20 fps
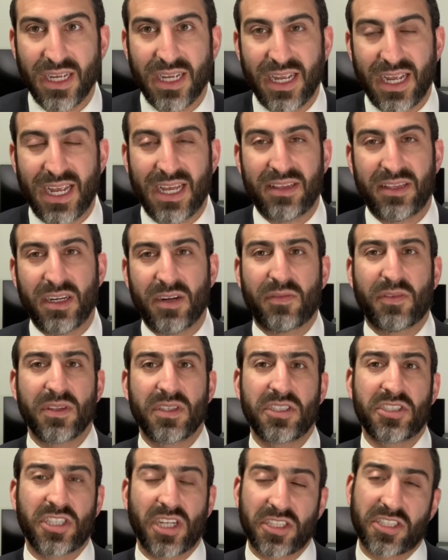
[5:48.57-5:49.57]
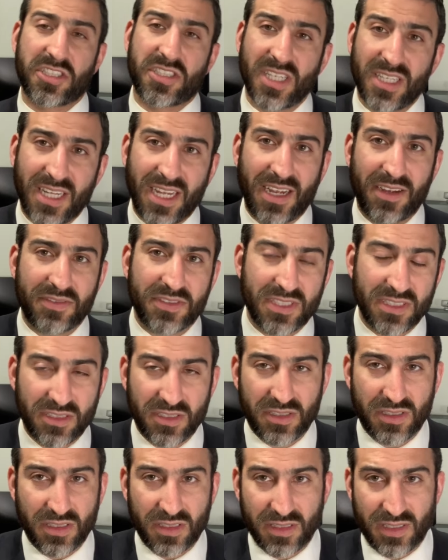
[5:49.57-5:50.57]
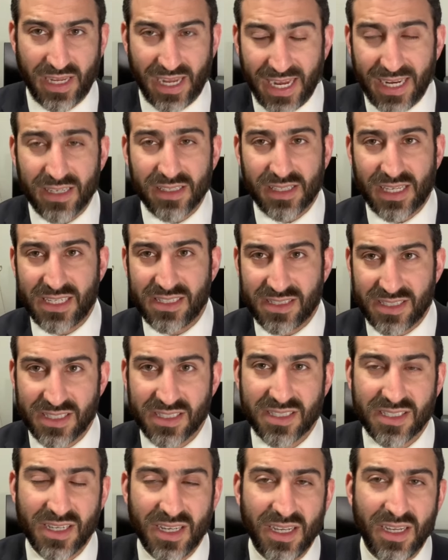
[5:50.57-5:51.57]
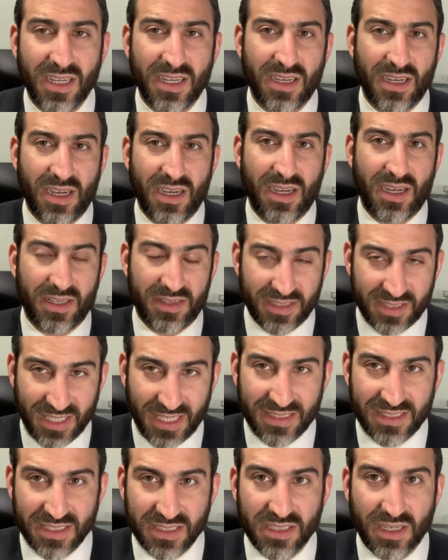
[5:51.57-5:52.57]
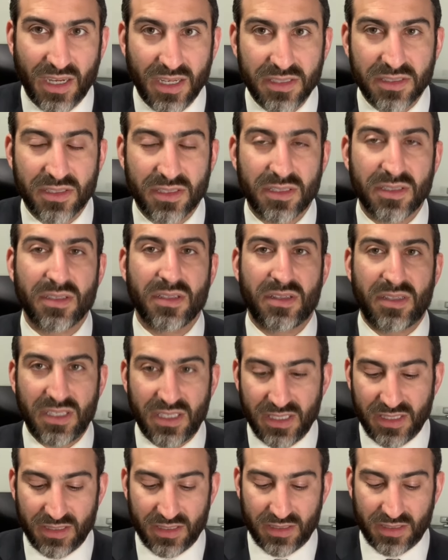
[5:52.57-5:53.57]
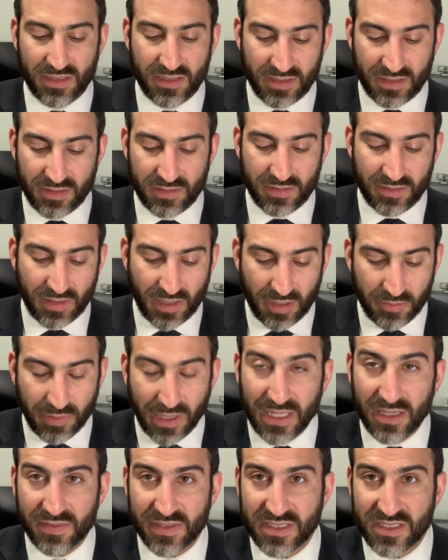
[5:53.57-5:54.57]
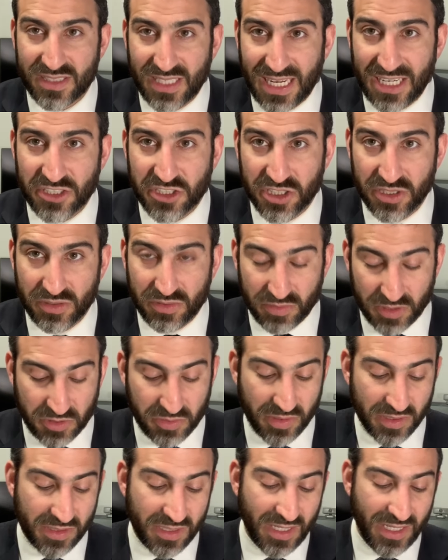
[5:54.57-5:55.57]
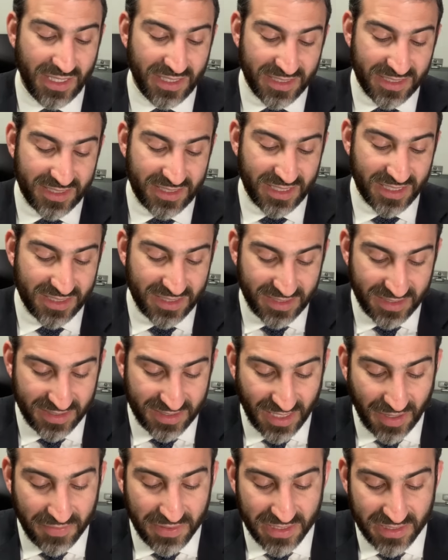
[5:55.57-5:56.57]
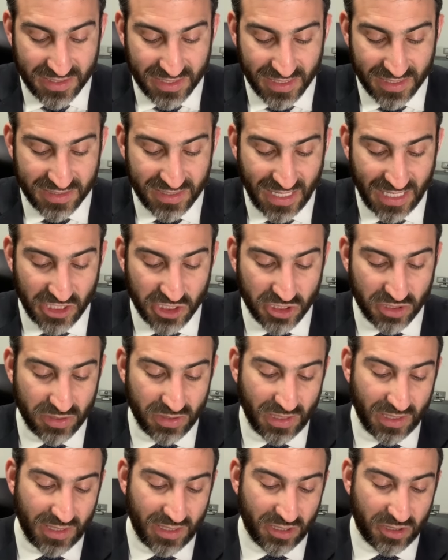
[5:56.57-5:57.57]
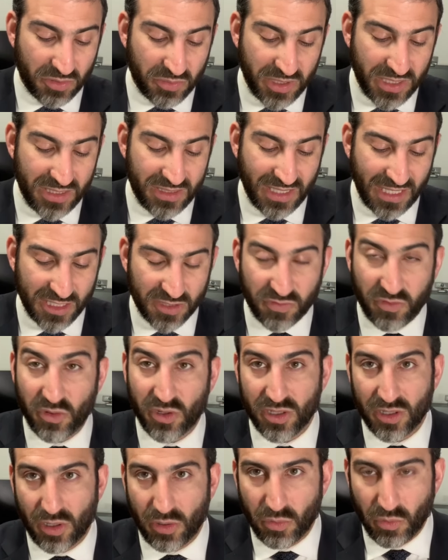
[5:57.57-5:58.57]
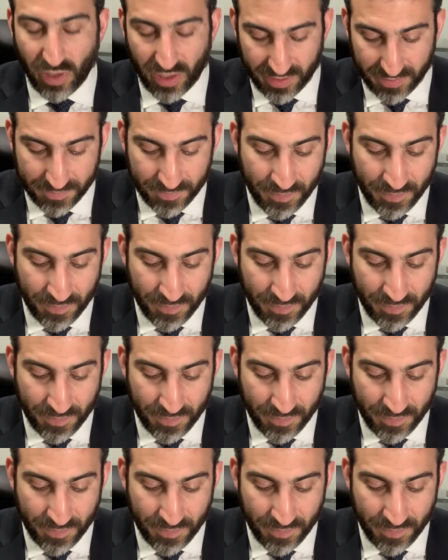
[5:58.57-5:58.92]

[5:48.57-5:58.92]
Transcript: And therefore, the judge did have to analyze this, the sentence under the relevant statute, which was 76-3-401.